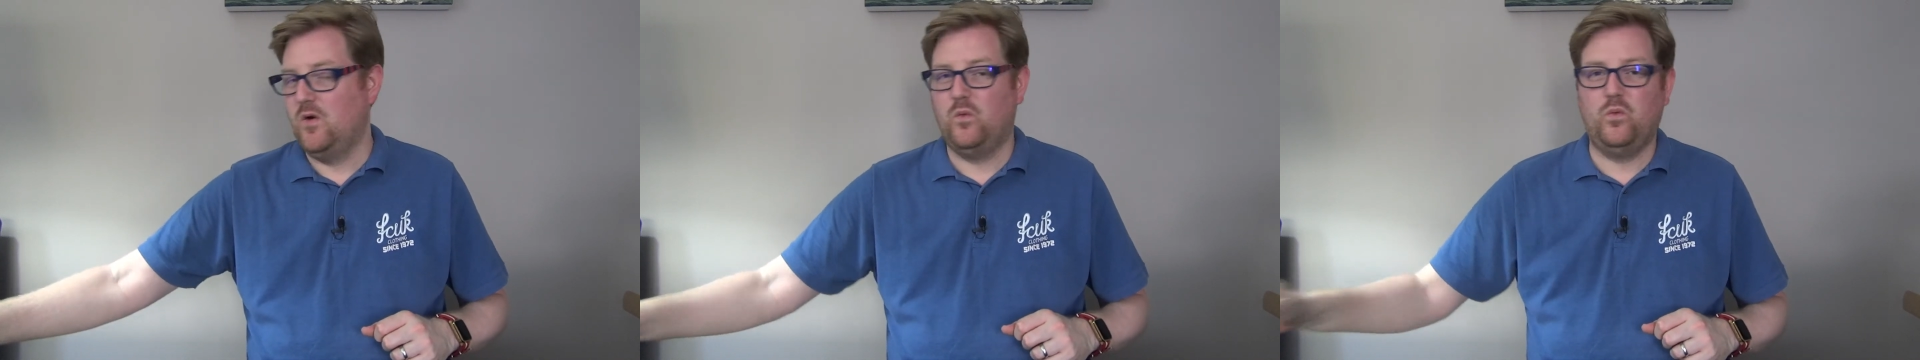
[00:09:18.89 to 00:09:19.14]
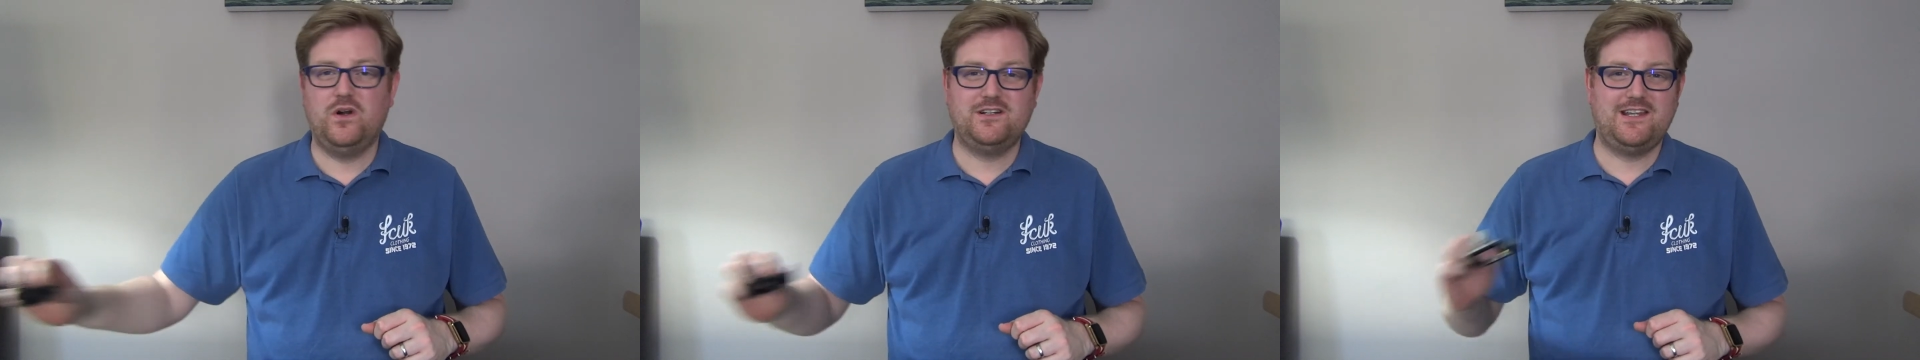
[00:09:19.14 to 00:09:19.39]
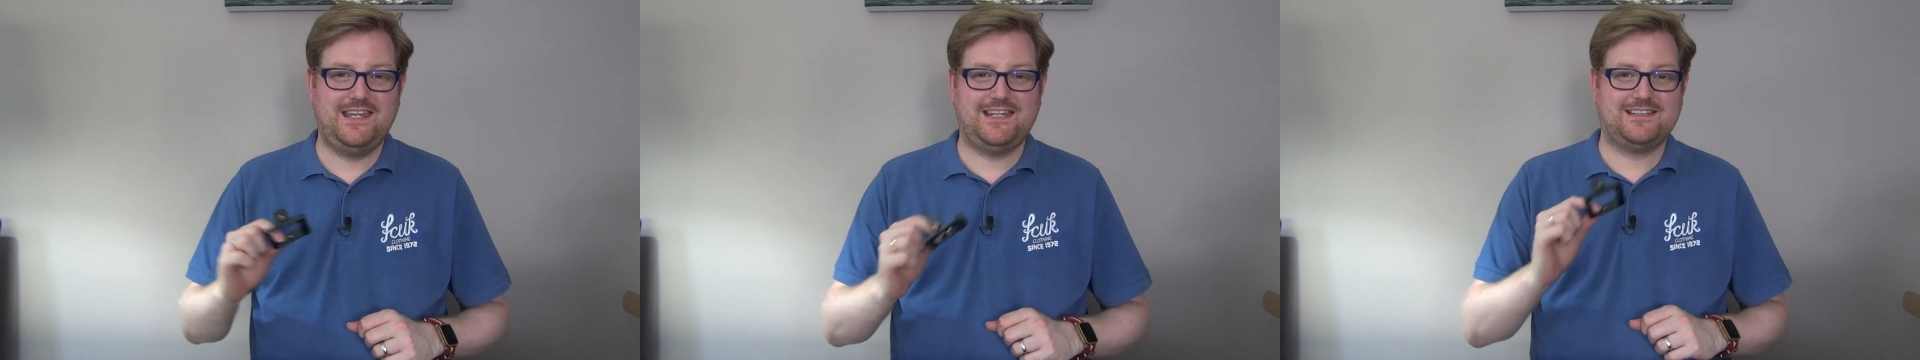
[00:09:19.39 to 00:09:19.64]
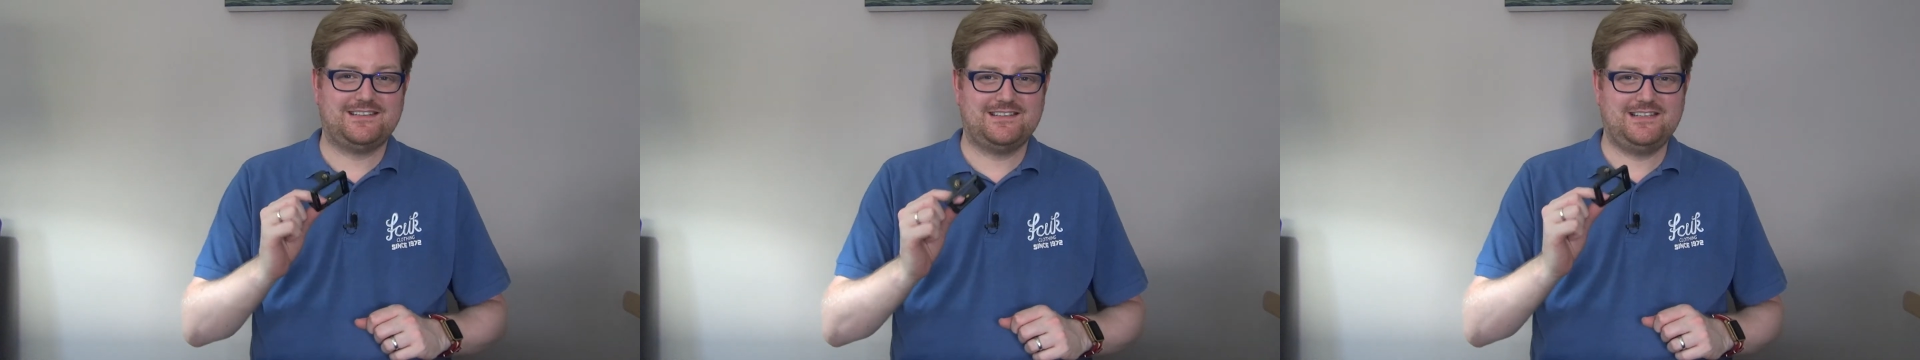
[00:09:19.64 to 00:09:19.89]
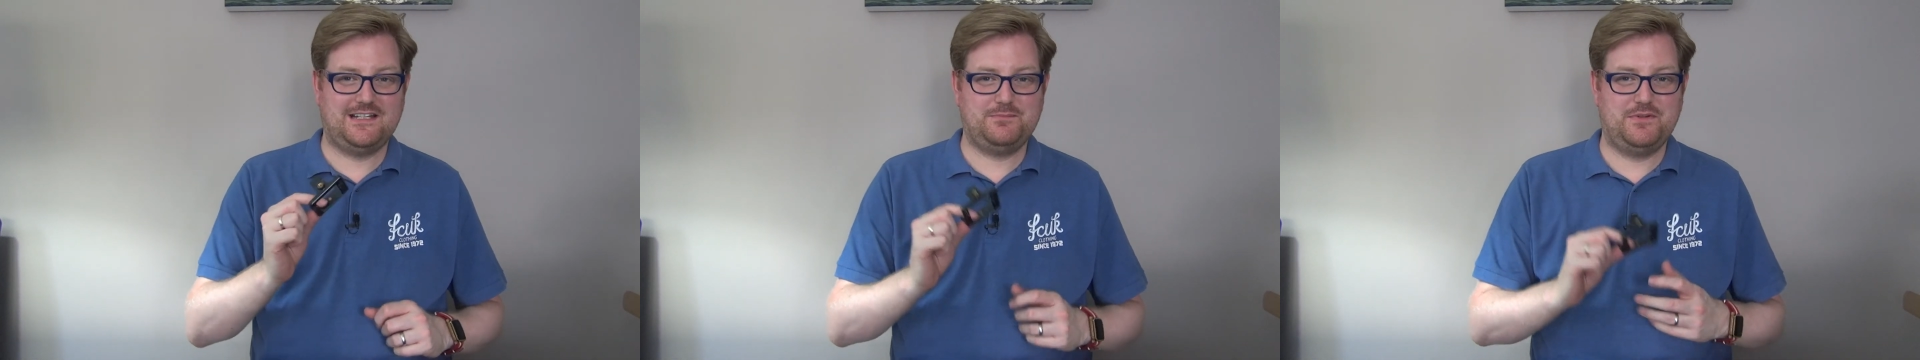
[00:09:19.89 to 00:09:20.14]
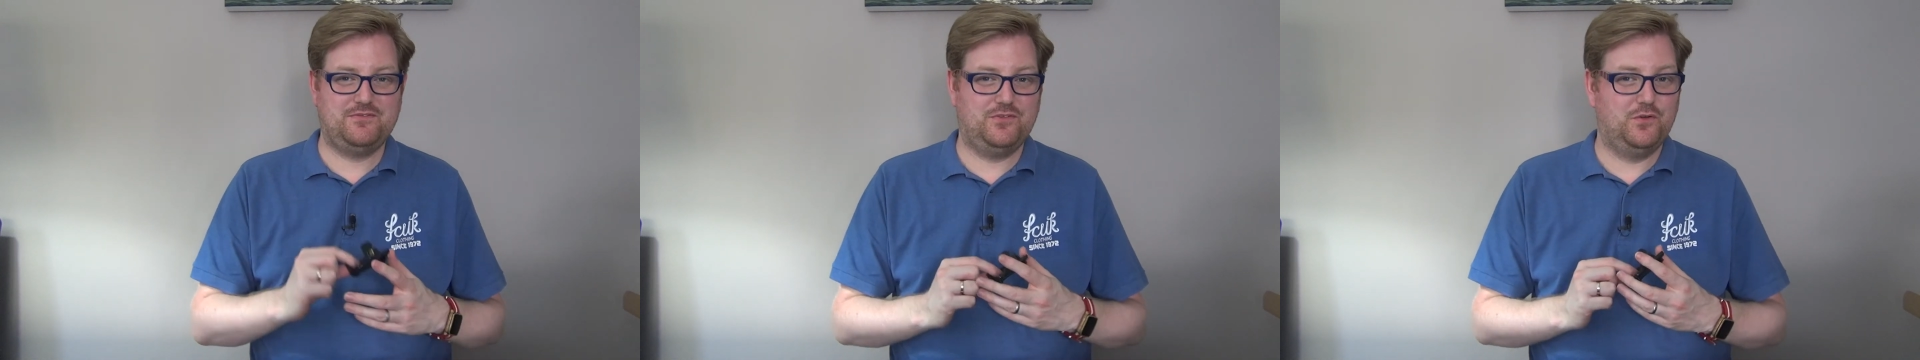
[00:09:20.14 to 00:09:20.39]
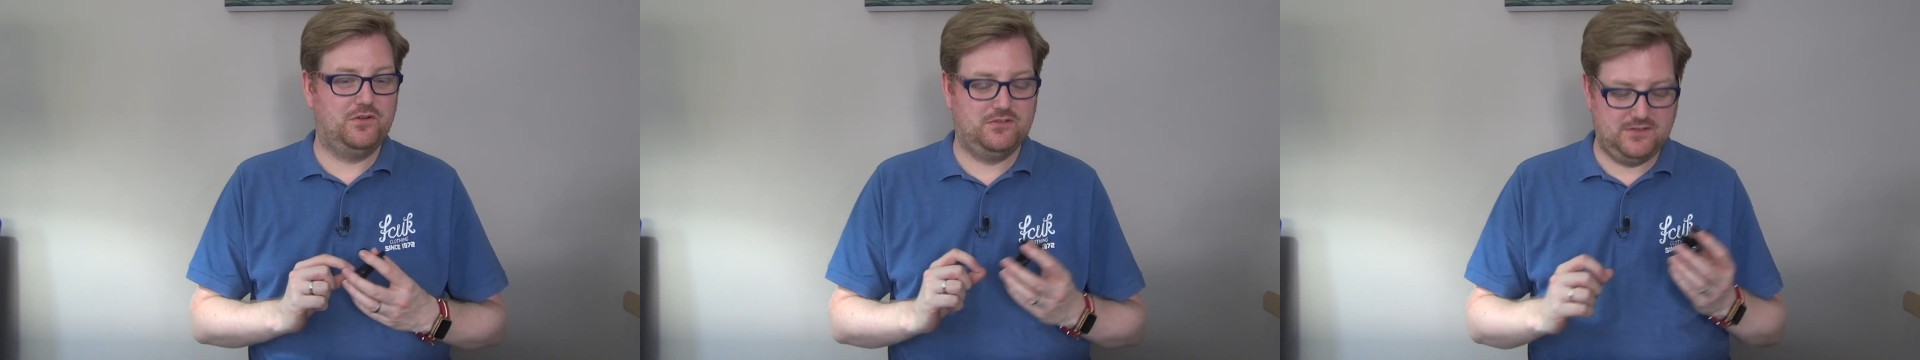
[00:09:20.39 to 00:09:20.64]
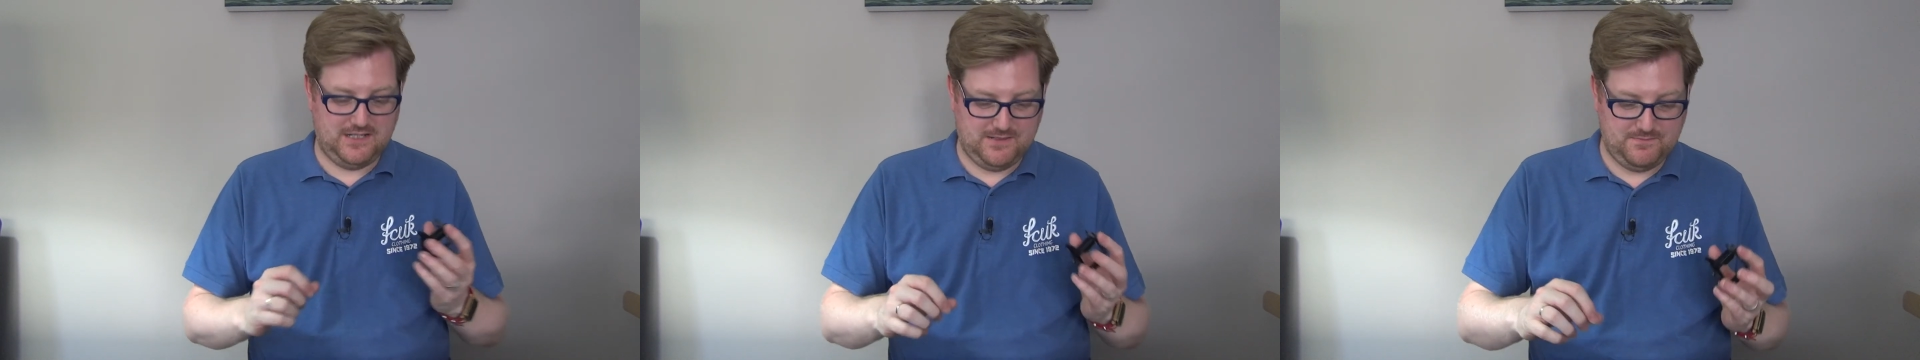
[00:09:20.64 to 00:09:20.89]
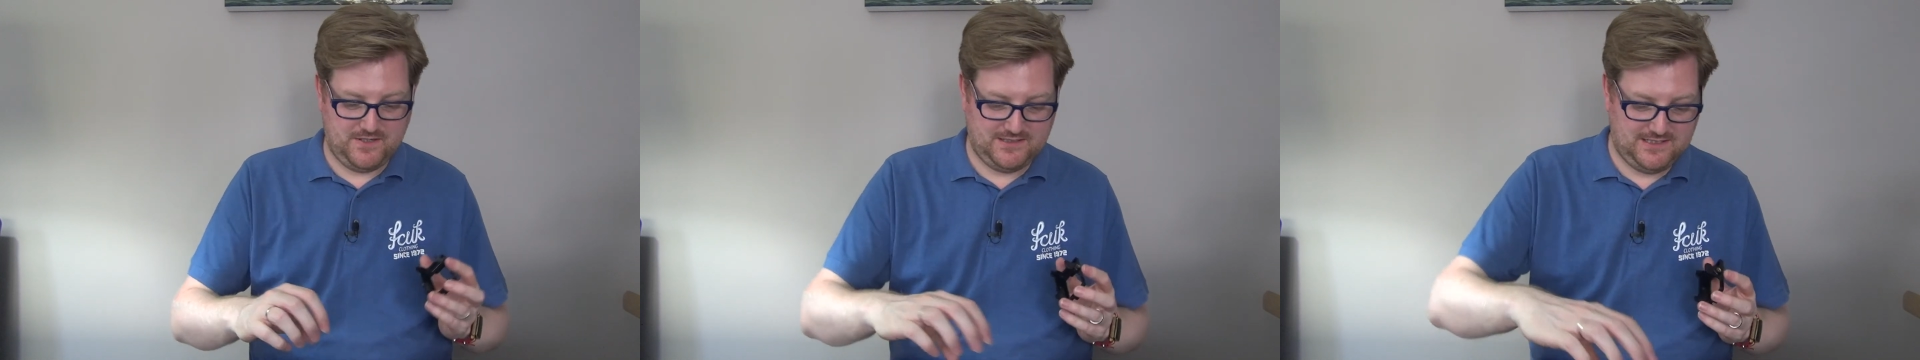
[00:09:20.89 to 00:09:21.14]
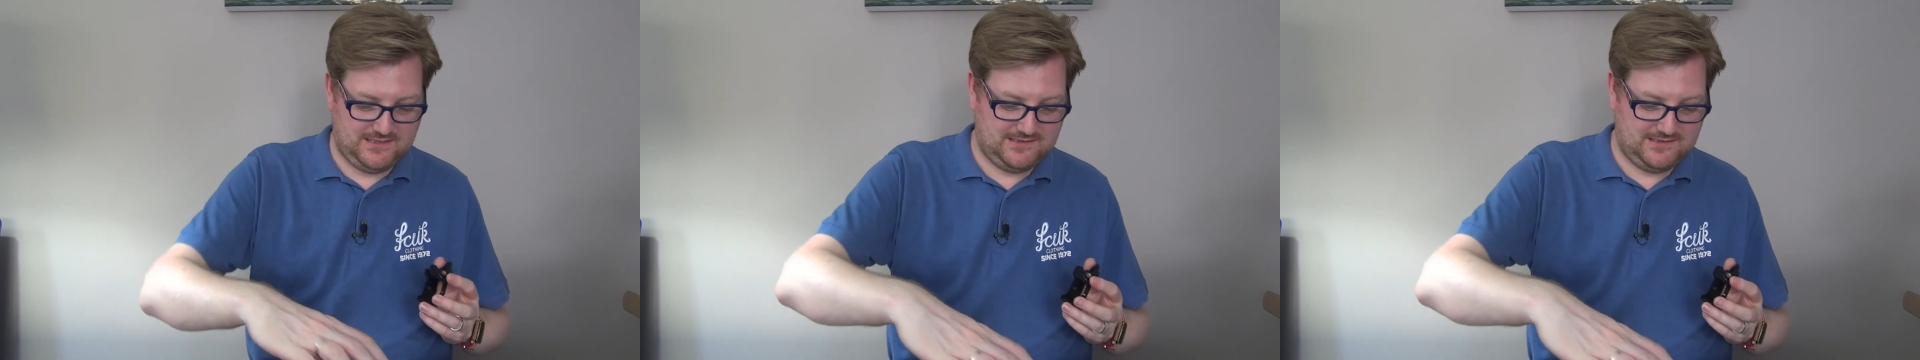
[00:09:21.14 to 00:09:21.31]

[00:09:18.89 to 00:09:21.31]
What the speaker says: One thing, as I said before, that did